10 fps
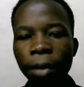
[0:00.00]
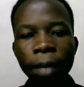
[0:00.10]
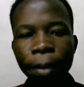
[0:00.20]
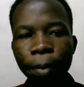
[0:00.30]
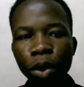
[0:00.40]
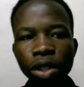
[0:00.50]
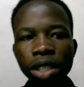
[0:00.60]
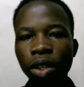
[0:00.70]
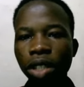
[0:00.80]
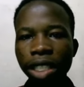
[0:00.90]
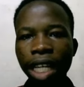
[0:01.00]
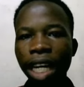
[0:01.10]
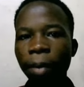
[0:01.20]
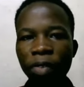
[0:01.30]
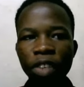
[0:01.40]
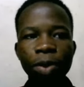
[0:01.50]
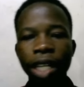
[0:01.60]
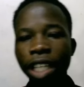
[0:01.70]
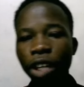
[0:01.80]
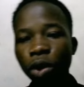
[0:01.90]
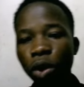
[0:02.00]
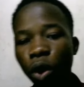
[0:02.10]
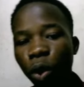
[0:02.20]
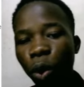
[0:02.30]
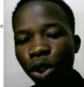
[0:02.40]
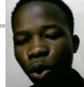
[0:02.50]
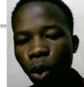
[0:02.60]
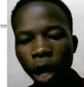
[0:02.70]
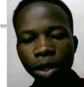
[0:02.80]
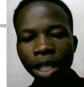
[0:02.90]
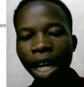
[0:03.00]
make posts on Instagram and Facebook, and they're all going to go out